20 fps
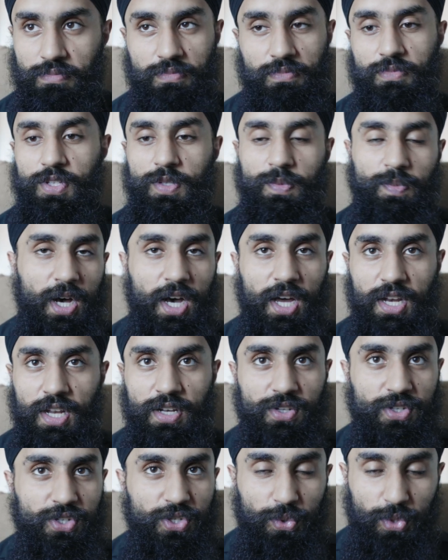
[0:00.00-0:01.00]
spot
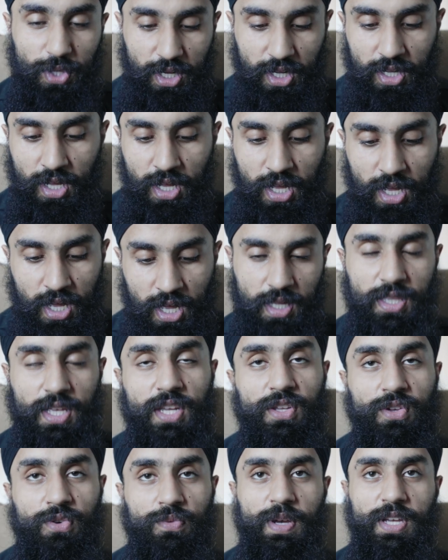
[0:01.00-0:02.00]
and shooting. And
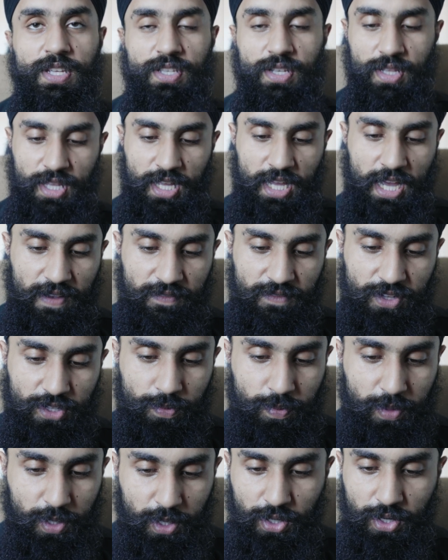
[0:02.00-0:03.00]
then you basically have a
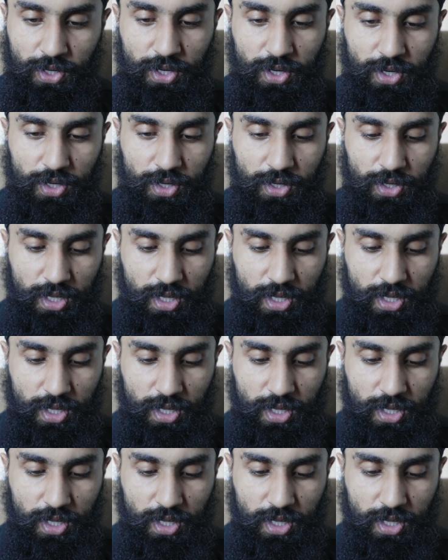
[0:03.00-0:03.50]
splitter here.